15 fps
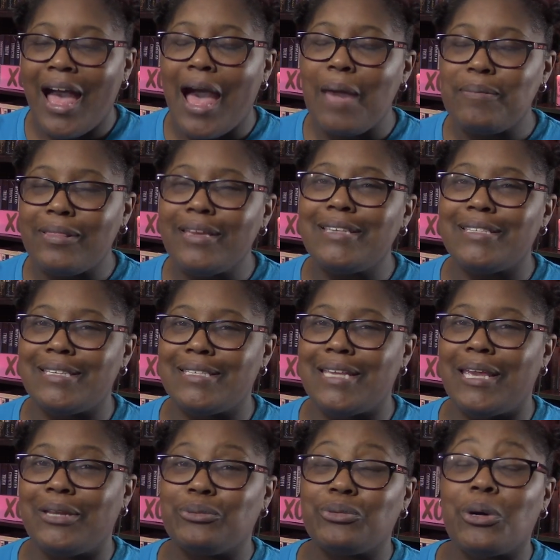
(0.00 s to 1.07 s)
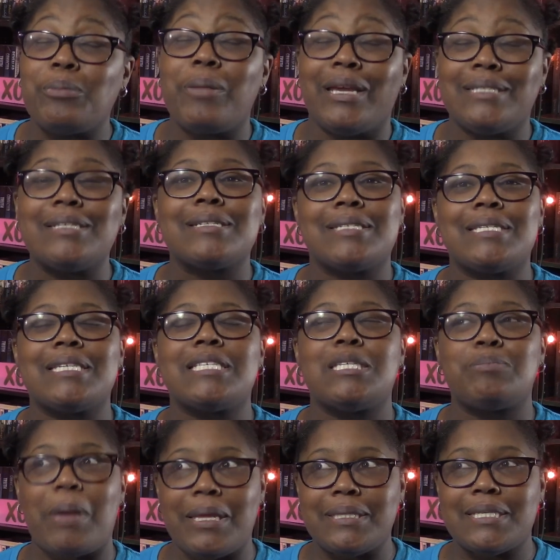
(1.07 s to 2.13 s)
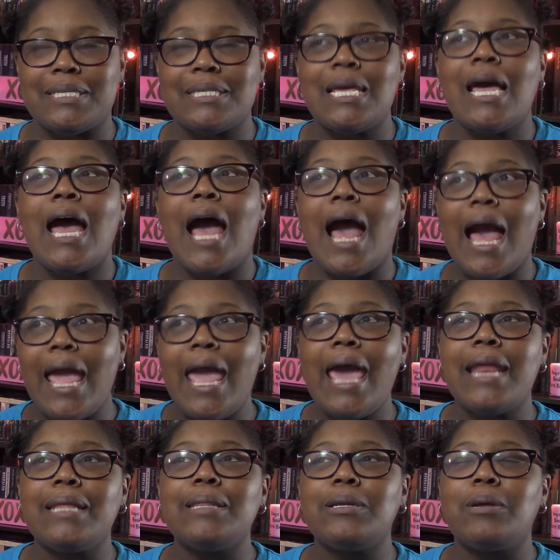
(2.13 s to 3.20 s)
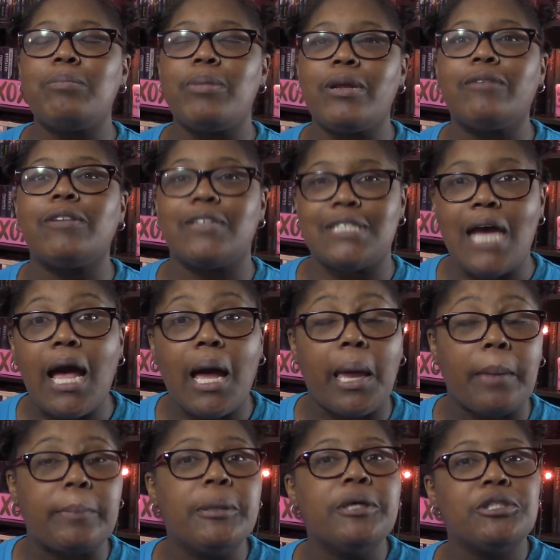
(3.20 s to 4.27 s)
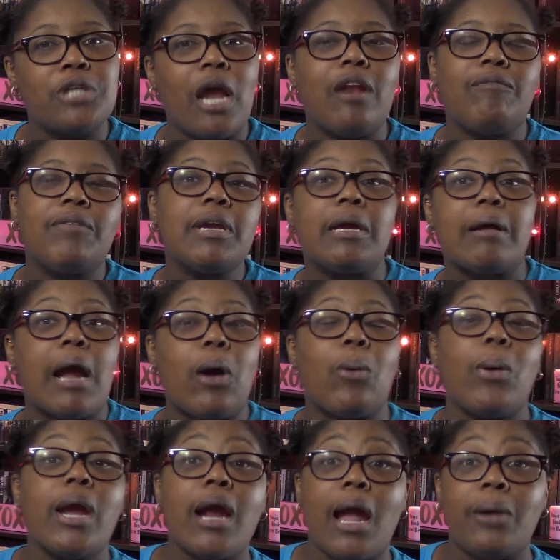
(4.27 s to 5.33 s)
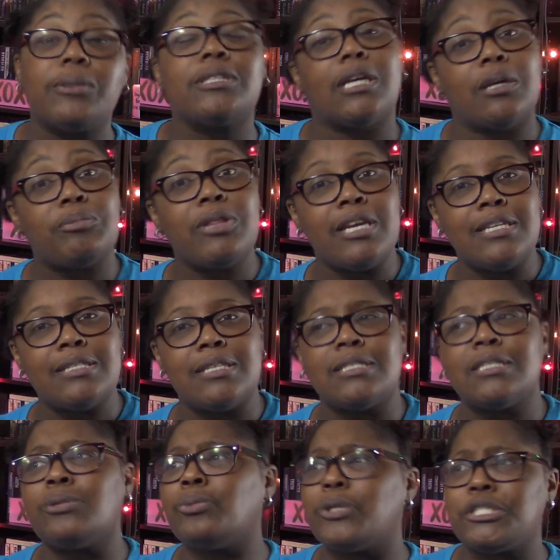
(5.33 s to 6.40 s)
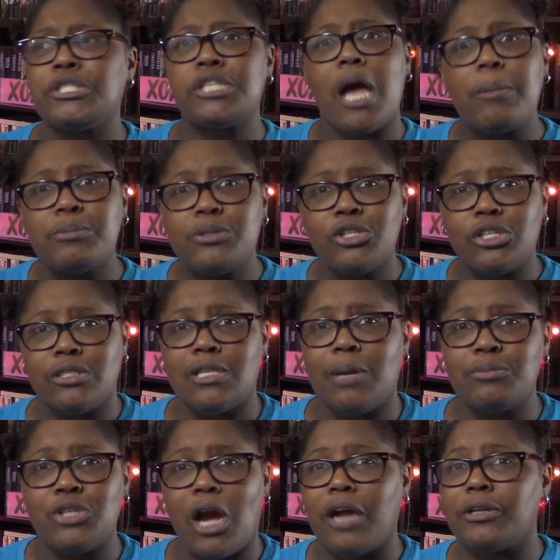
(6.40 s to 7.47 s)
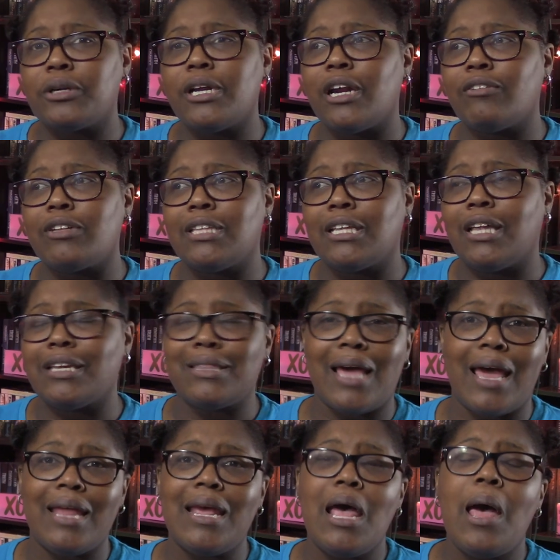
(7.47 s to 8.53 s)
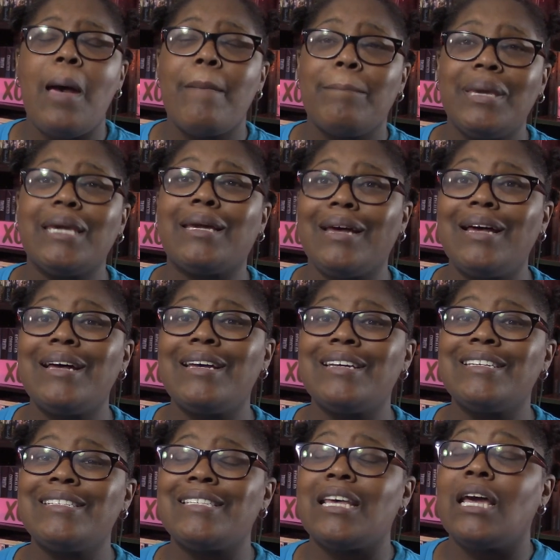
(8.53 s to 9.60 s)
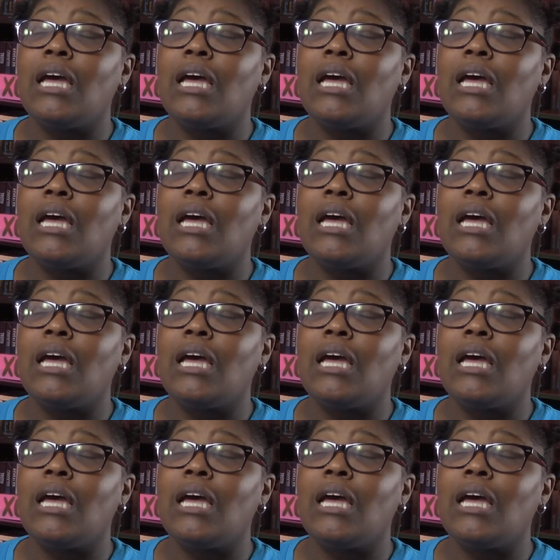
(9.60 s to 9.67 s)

I placed this in romantic suspense. I had a little bit of a time trying to figure out where I was going to place this in which subgenre and everything like that, because